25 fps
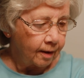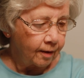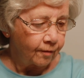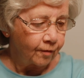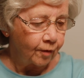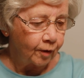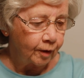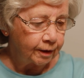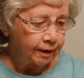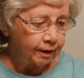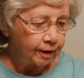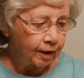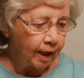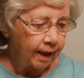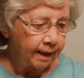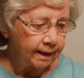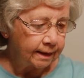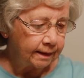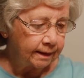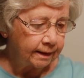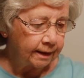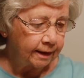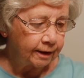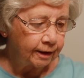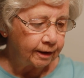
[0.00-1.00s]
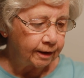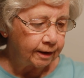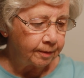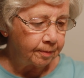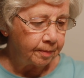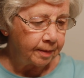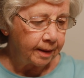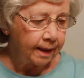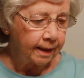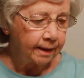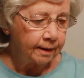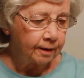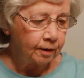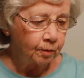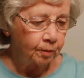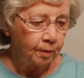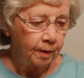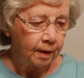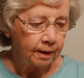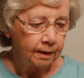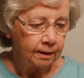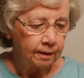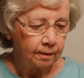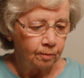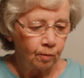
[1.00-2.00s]
Verse 9 says Jabez
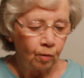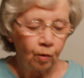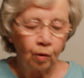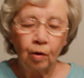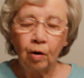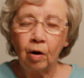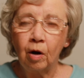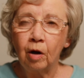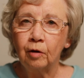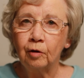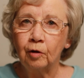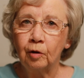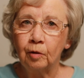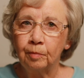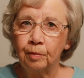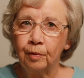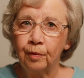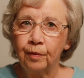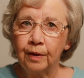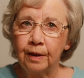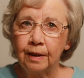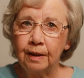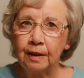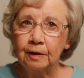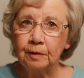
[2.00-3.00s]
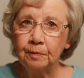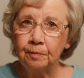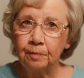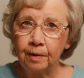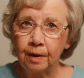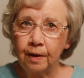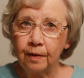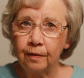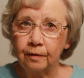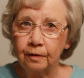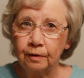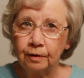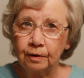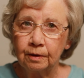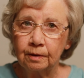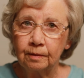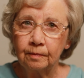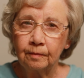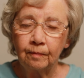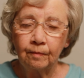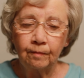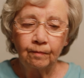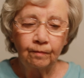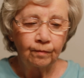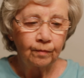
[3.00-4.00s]
was more honorable than his brothers.
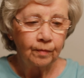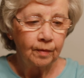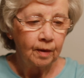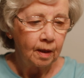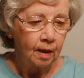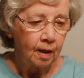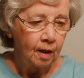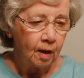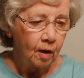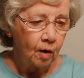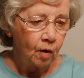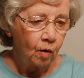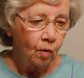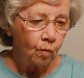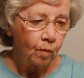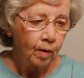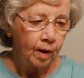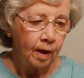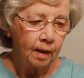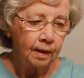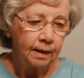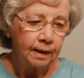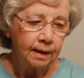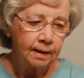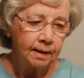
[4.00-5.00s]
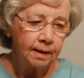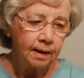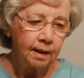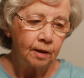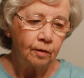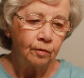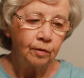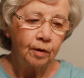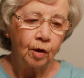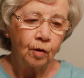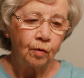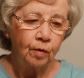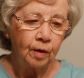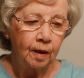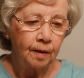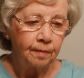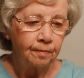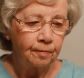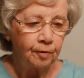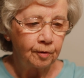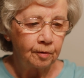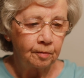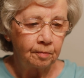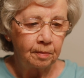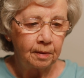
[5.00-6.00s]
Well, he did grow
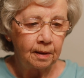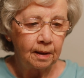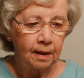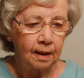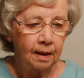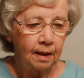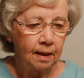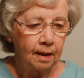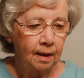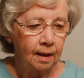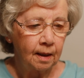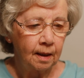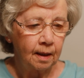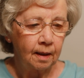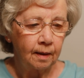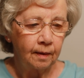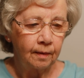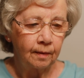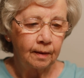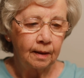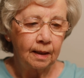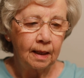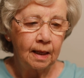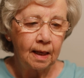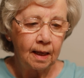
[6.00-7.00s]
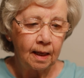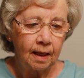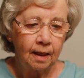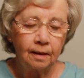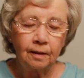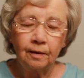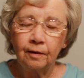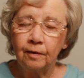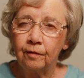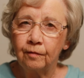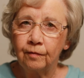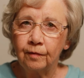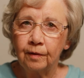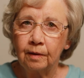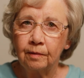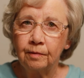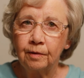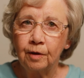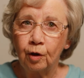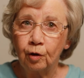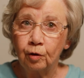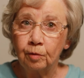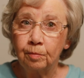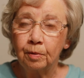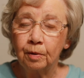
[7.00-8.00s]
up to be head of a
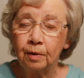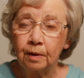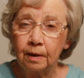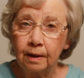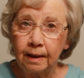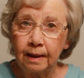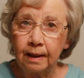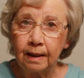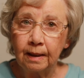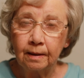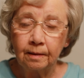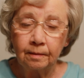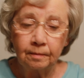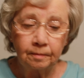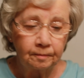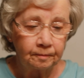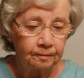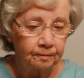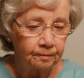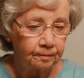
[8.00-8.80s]
notable clan.